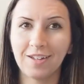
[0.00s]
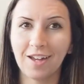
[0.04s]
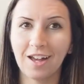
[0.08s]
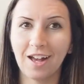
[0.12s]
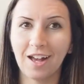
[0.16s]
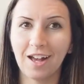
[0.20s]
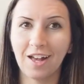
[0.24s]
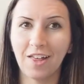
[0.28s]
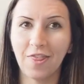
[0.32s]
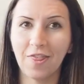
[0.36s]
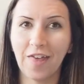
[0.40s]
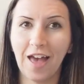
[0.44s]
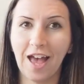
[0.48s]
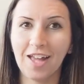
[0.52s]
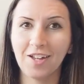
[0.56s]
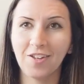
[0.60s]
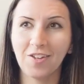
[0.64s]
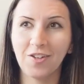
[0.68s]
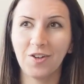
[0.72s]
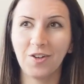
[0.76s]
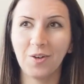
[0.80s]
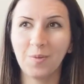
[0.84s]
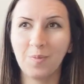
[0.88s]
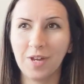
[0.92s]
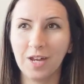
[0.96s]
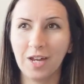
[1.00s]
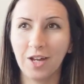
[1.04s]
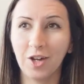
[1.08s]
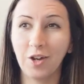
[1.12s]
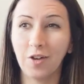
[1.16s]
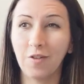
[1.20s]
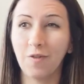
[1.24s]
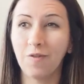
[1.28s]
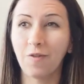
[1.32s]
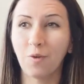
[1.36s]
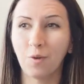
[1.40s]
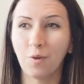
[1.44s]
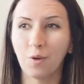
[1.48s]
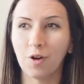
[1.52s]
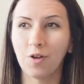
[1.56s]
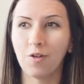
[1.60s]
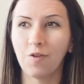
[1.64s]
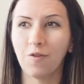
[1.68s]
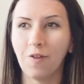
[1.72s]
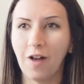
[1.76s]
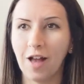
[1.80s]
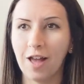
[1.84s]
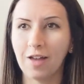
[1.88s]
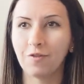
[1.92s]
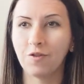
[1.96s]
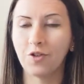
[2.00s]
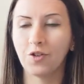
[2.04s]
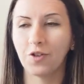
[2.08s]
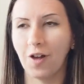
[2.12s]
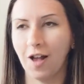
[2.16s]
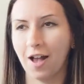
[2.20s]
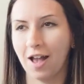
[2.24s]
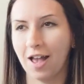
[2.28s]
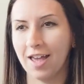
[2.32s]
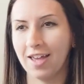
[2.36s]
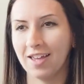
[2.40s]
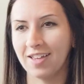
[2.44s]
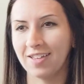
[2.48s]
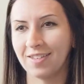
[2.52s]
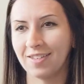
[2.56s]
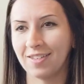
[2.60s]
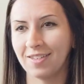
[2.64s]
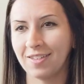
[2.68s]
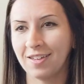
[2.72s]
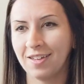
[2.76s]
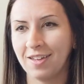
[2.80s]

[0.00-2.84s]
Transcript: Uh, that took me a good four or five tries,